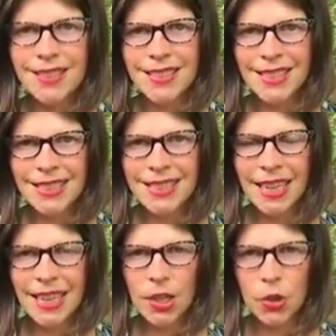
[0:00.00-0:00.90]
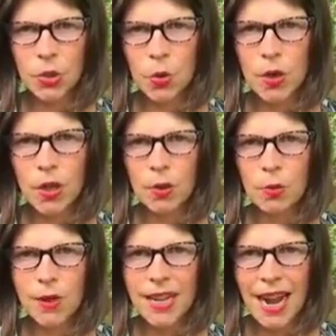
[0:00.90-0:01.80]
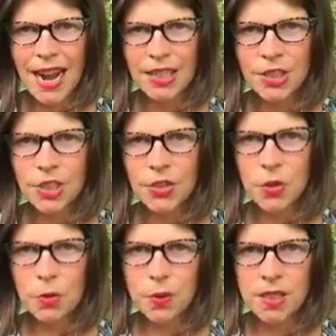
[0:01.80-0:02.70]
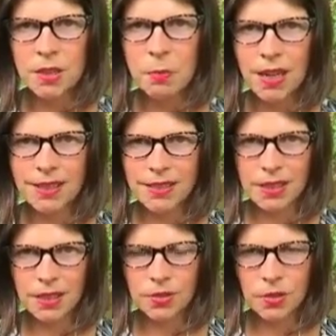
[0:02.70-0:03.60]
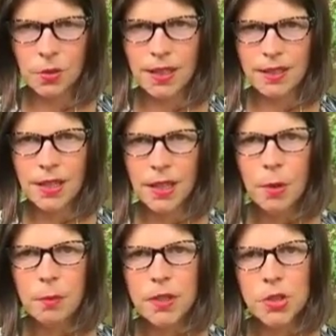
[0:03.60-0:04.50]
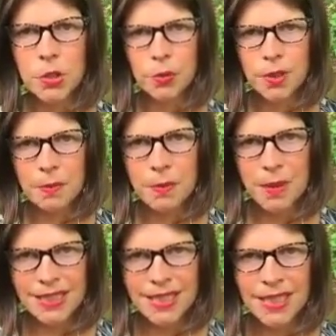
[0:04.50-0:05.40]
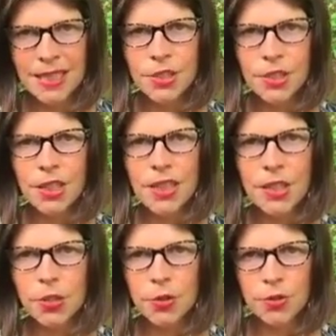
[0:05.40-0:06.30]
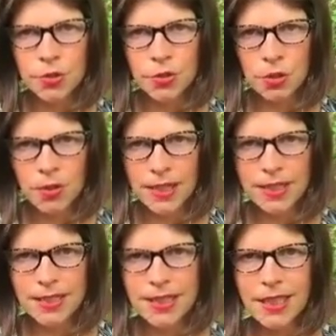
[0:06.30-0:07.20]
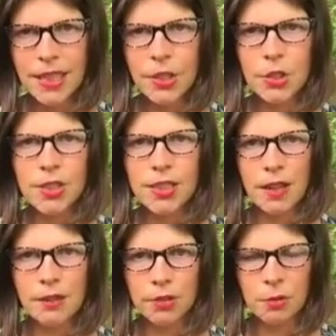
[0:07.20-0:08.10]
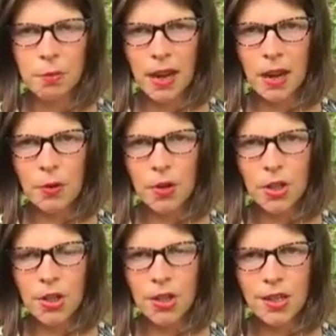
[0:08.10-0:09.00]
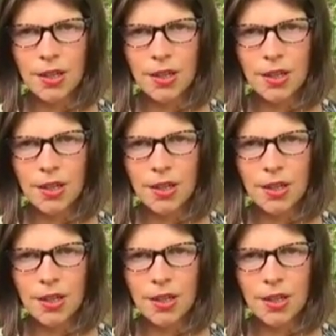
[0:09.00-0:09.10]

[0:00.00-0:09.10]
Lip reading: dictate your reaction or response to it, because you remain centered in your choice, in your sovereign power,